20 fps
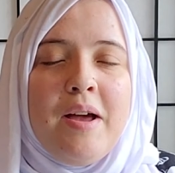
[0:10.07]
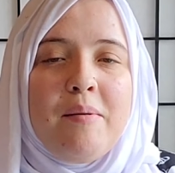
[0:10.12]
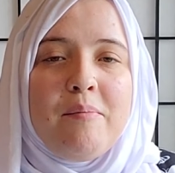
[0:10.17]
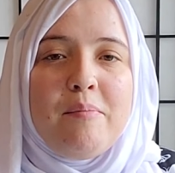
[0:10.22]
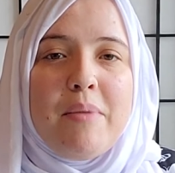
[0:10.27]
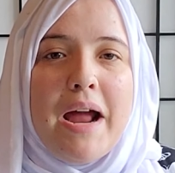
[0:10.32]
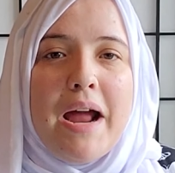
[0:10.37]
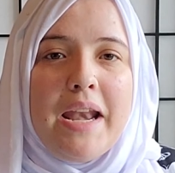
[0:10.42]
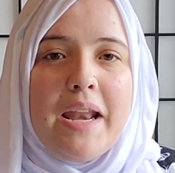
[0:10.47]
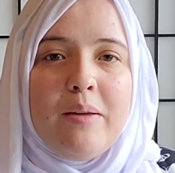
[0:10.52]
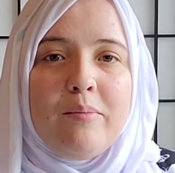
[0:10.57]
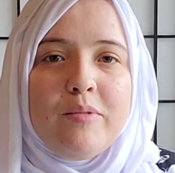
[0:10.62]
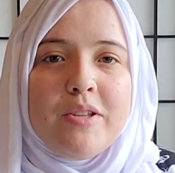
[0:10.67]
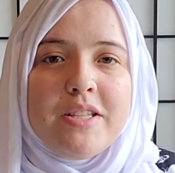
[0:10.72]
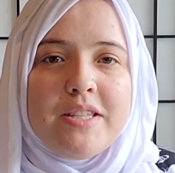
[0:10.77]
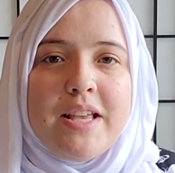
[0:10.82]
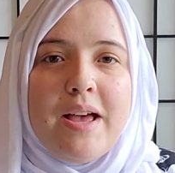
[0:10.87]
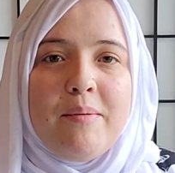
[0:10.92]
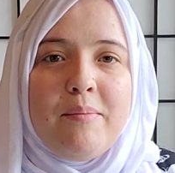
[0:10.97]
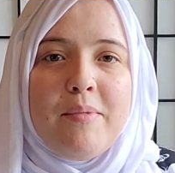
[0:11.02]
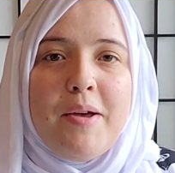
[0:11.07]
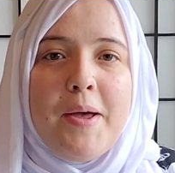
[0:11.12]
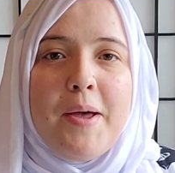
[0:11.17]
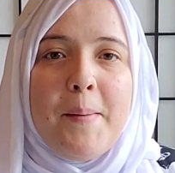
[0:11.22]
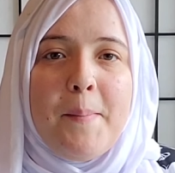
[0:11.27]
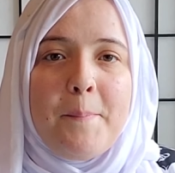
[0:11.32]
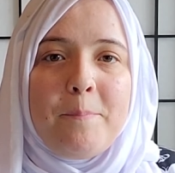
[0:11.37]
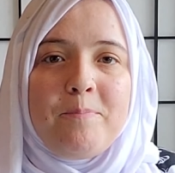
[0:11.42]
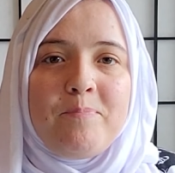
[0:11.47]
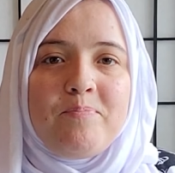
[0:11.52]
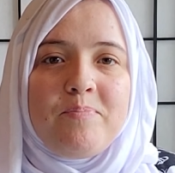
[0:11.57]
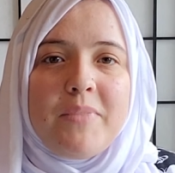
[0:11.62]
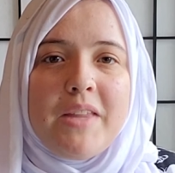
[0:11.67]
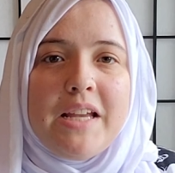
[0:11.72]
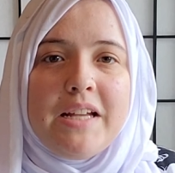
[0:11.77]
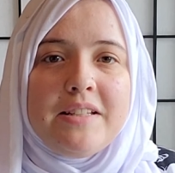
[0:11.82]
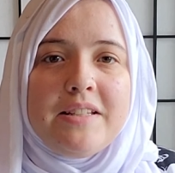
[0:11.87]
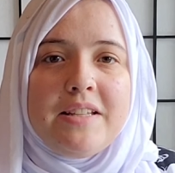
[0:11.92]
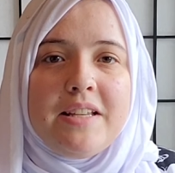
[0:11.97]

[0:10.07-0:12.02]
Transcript: My name is Emma, and